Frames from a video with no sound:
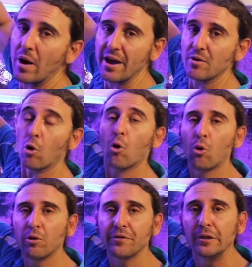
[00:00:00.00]
way
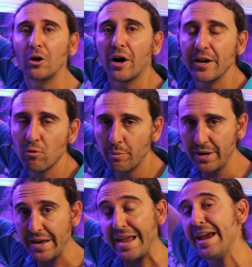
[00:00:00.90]
all of the lighting will
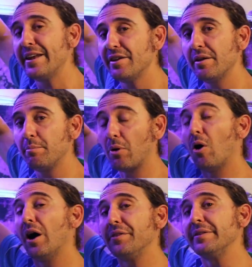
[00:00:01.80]
be hidden
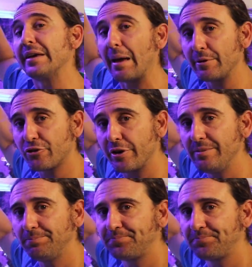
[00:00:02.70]
behind the cabinetry.